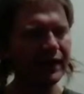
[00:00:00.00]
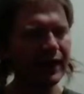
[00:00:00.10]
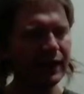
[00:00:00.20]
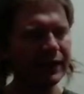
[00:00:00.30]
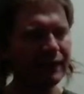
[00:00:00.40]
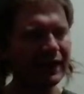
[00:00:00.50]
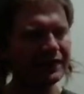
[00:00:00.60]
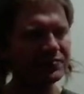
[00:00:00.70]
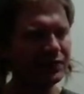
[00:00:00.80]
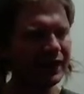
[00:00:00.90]
Howling
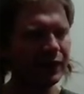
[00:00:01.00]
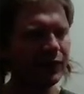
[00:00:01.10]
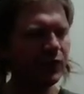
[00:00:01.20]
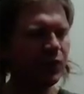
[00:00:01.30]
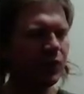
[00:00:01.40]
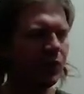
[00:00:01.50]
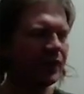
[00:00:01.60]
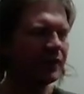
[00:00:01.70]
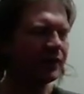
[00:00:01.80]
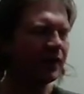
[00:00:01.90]
Blast or like
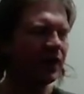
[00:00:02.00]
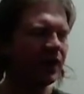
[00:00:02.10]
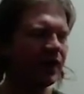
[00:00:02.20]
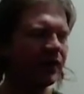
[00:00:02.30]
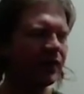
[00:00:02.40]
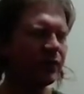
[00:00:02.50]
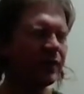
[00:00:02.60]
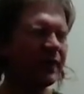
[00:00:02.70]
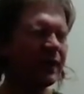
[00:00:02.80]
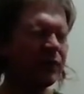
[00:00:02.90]
one the 3
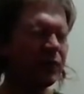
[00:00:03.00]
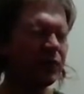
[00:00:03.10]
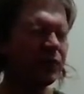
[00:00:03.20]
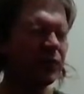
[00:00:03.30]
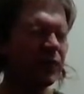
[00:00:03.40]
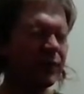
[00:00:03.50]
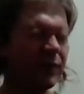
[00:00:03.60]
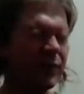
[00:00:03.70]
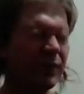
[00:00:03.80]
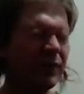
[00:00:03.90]
mana 4, I
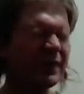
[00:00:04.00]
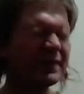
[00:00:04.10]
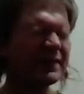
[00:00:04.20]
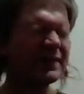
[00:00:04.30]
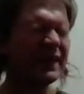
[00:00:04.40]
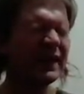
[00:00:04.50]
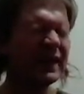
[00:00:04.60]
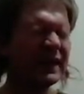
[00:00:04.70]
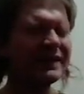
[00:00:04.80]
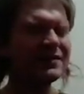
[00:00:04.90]
forget what it is,
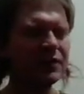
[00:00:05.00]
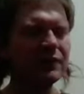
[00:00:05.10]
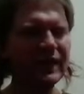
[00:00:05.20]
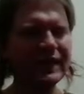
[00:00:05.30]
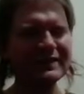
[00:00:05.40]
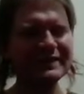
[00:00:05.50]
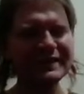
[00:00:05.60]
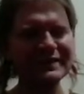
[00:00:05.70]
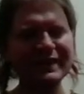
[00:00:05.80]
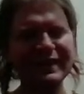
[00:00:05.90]
Glacial Advance,
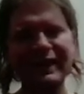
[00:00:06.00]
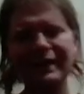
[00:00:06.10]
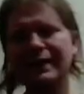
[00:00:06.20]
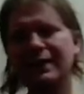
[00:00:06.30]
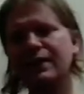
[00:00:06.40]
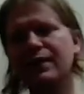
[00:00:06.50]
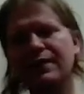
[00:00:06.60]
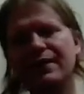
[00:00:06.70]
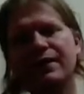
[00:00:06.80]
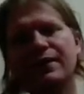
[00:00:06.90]
things like that.
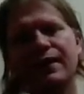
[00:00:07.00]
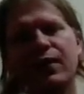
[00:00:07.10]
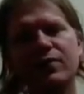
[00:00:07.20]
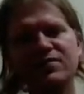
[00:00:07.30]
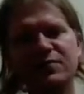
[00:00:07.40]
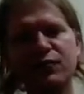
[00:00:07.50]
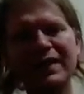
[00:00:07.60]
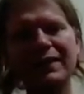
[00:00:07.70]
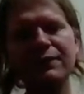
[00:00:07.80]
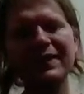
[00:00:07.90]
Like there are some
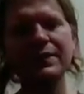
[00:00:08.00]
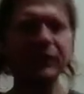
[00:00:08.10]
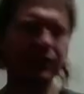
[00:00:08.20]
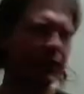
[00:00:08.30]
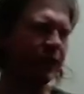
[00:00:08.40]
really good, like